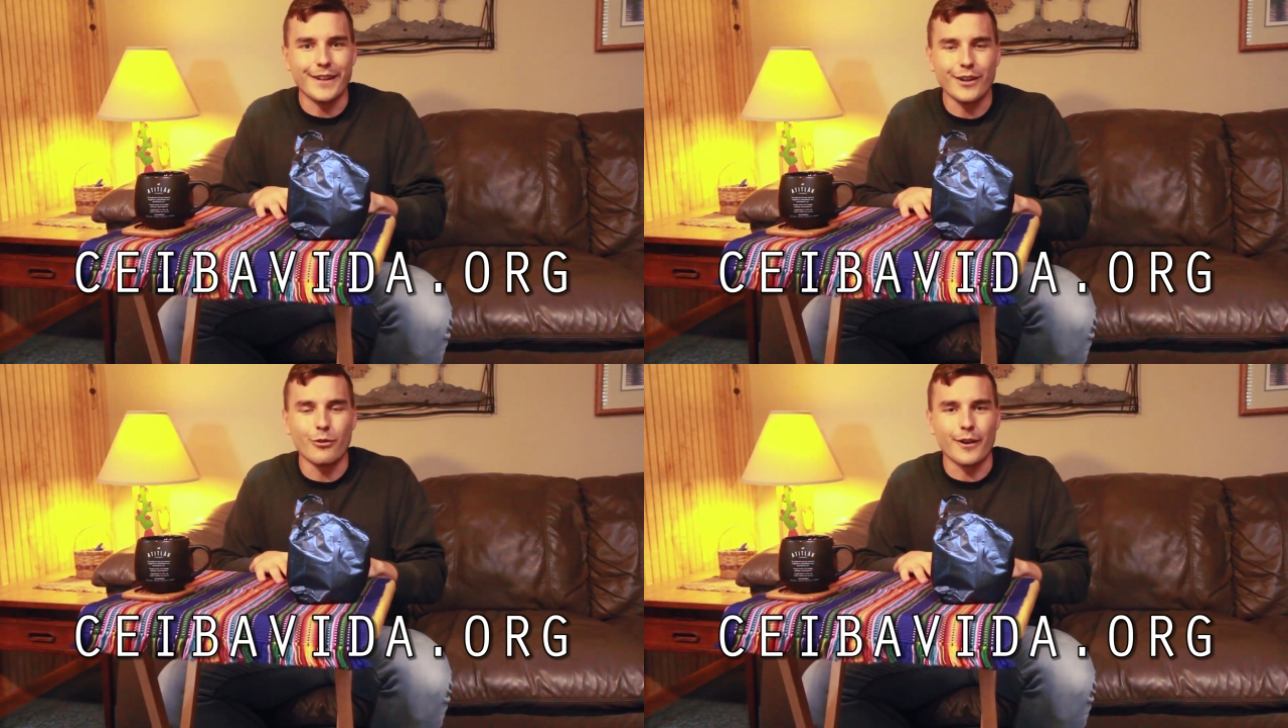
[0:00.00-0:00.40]

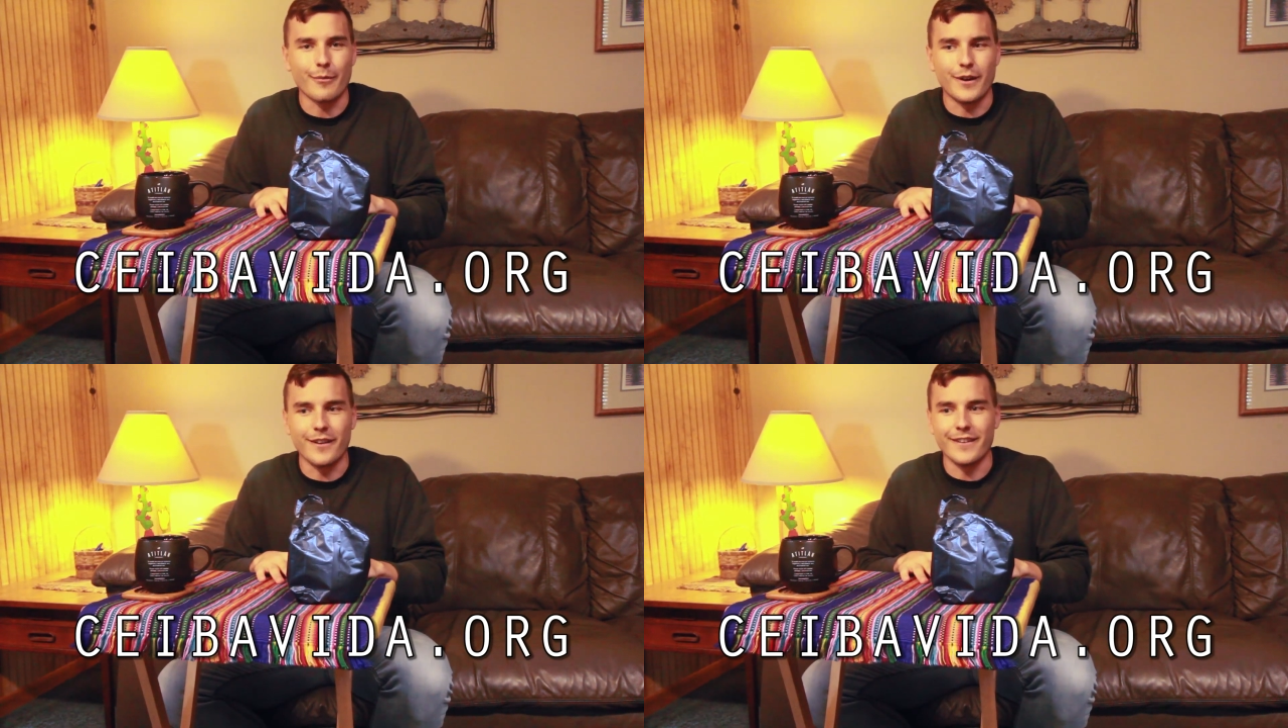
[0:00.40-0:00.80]
in
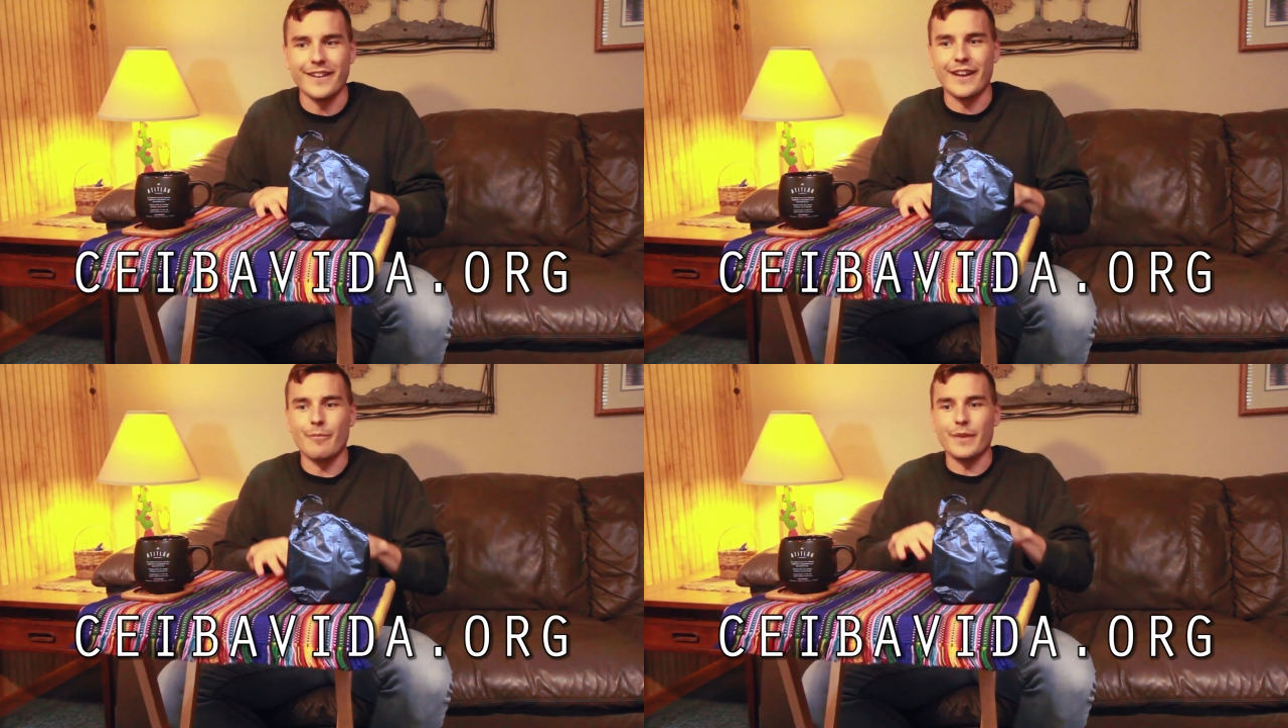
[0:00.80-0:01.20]

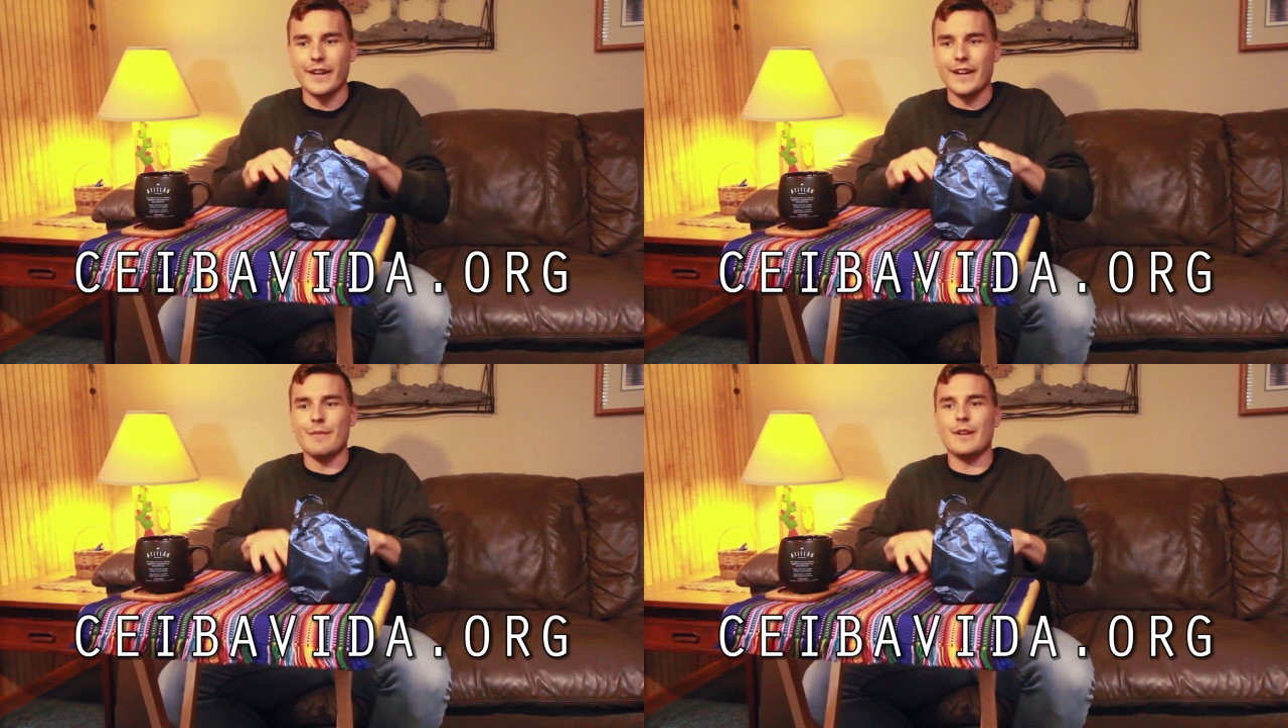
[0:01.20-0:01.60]
Guatemala and
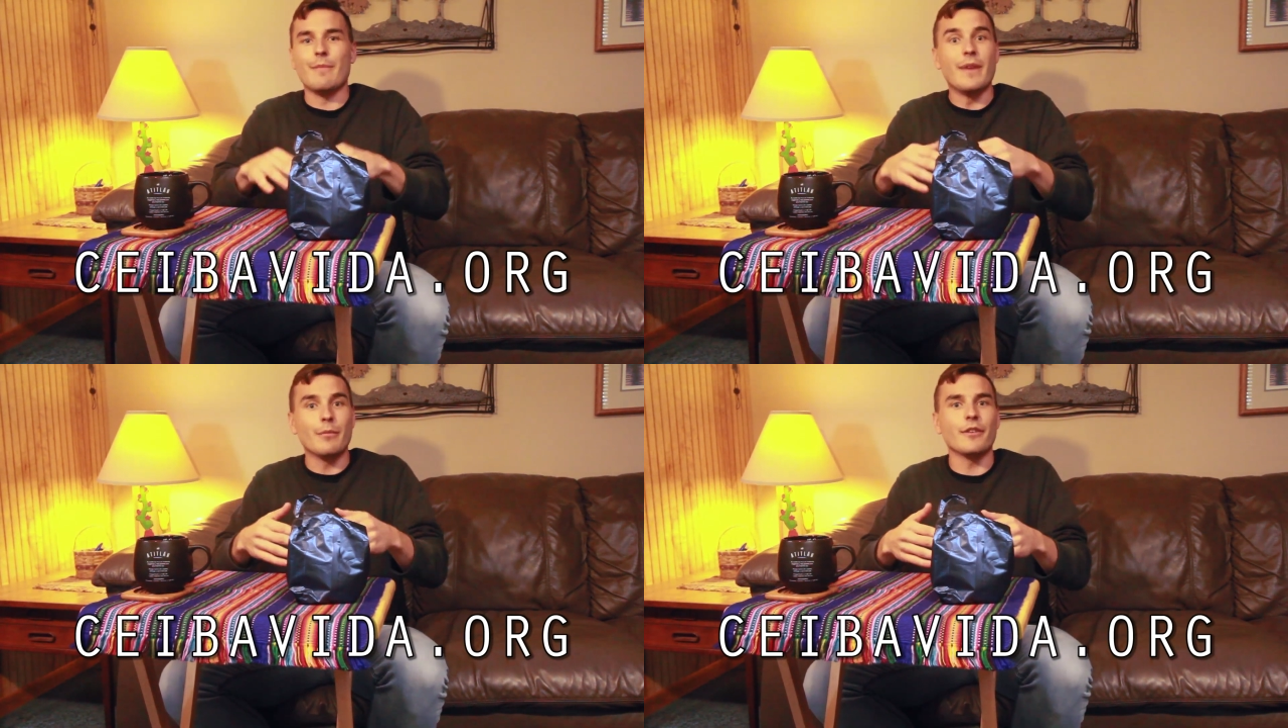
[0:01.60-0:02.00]
becoming
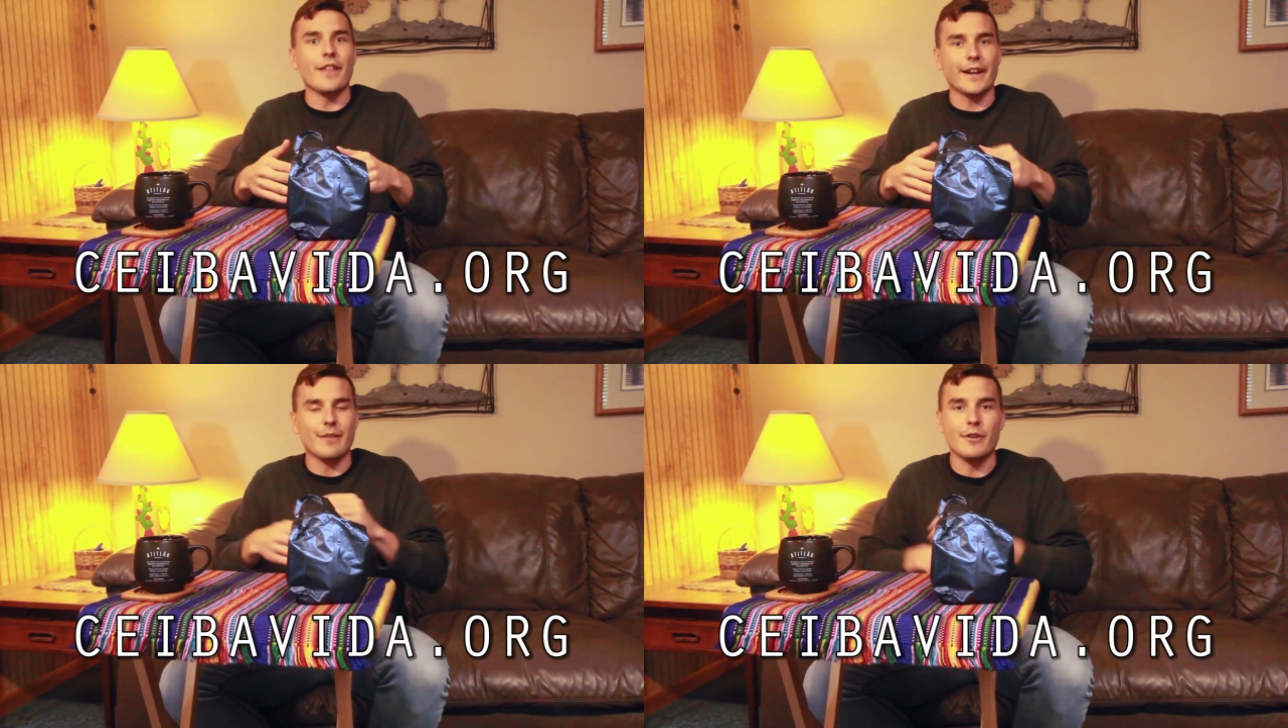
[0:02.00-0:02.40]
a member of
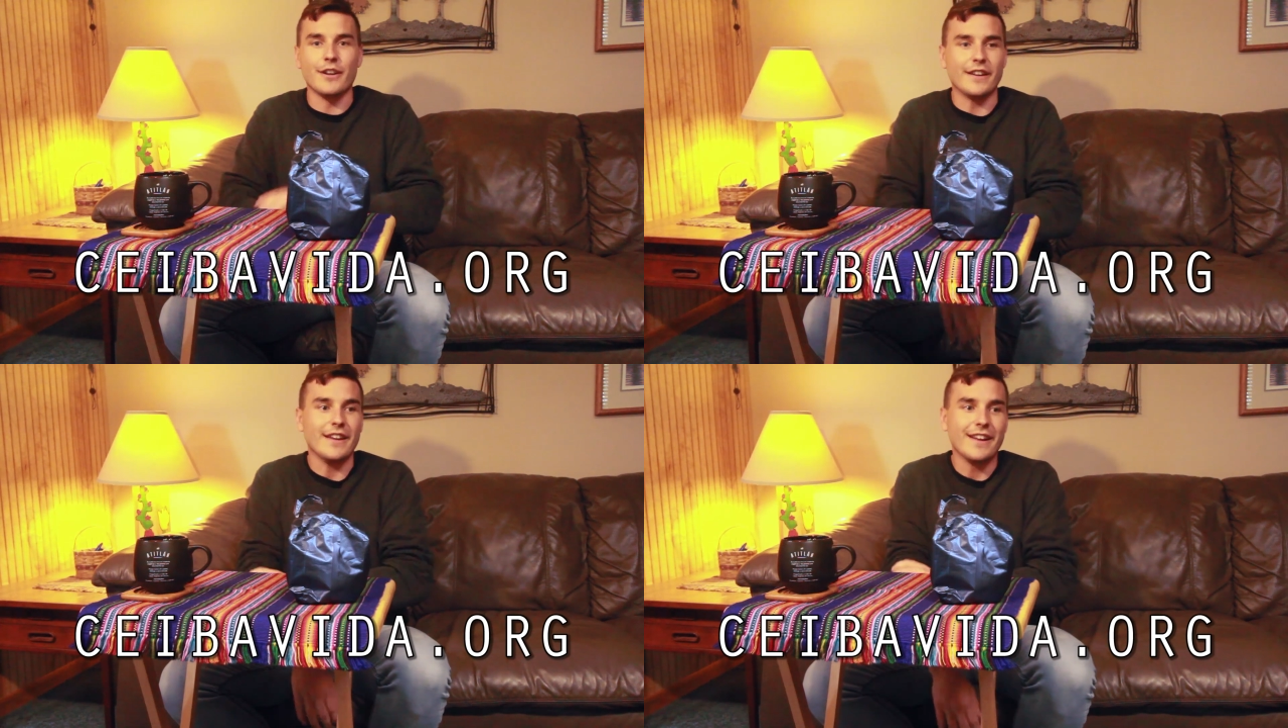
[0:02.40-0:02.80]
that
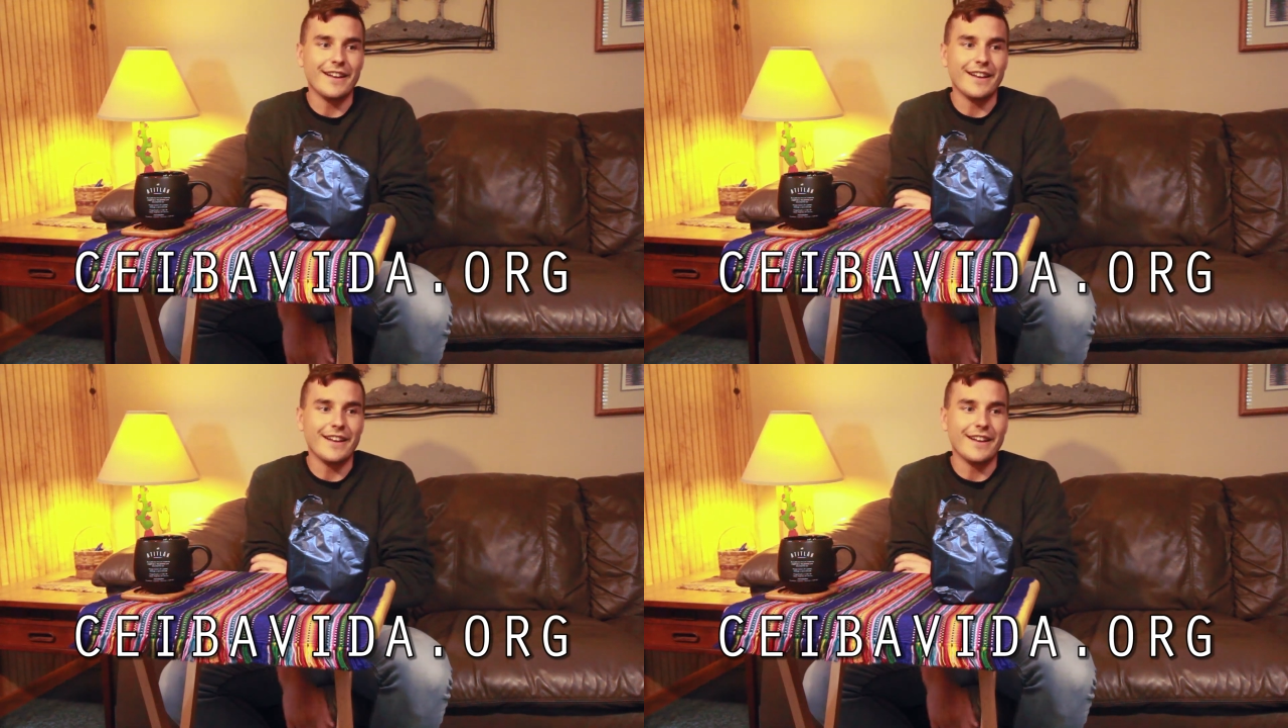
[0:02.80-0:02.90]
community.